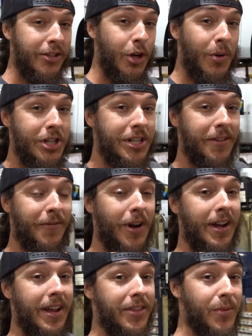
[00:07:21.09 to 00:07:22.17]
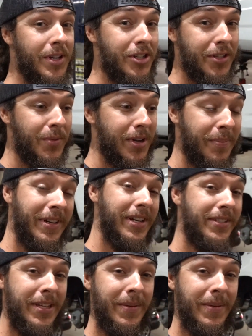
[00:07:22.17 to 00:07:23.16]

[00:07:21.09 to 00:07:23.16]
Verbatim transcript: 2 inches in the front and 3 inches in the rear because